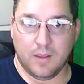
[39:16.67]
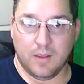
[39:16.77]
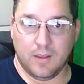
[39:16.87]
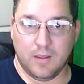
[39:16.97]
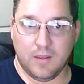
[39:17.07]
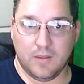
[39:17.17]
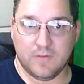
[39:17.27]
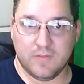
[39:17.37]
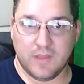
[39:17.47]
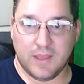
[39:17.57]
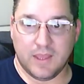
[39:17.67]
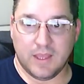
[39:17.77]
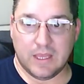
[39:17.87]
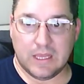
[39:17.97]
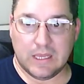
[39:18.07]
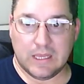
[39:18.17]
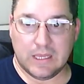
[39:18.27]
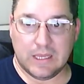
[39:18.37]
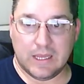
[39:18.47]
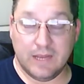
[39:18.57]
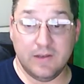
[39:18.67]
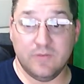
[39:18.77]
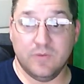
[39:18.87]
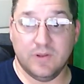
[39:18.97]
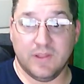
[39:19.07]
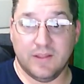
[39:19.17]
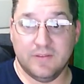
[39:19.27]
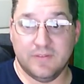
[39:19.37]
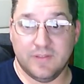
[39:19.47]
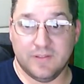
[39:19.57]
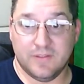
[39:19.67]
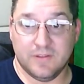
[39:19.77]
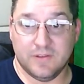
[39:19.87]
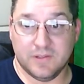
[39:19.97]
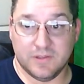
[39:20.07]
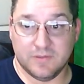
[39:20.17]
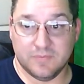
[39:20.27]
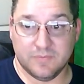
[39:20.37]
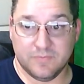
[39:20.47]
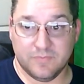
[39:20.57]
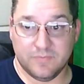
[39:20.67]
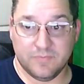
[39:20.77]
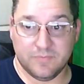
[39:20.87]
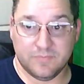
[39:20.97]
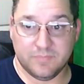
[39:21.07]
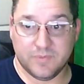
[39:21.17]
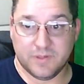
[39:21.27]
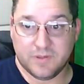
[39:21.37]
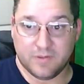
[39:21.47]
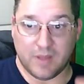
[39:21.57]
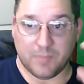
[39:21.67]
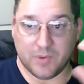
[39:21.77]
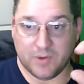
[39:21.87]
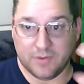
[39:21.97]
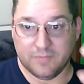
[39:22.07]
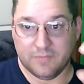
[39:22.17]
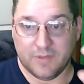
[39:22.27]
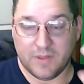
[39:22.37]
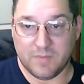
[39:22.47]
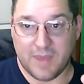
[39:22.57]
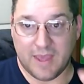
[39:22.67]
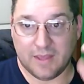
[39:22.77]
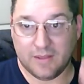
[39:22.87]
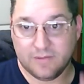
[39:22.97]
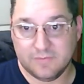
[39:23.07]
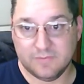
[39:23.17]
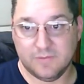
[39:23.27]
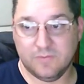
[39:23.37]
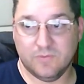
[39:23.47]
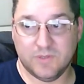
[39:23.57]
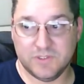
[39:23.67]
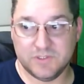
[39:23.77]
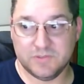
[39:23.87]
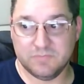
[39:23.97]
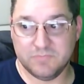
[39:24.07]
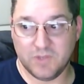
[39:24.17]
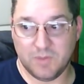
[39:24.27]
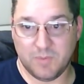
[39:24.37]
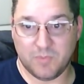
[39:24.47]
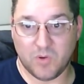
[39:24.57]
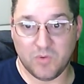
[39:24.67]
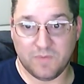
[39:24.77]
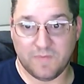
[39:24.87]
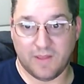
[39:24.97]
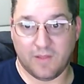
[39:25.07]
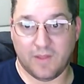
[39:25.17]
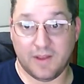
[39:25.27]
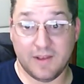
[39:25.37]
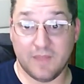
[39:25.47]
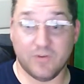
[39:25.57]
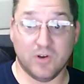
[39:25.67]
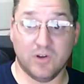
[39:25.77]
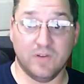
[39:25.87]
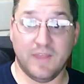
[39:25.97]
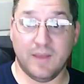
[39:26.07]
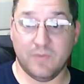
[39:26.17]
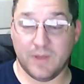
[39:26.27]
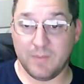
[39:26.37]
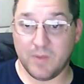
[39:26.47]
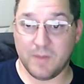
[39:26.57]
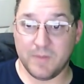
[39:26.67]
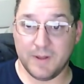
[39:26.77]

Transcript: is that I didn't realize that the little coupler on the back was going to be prone to fail. I'd never heard that when I bought mine.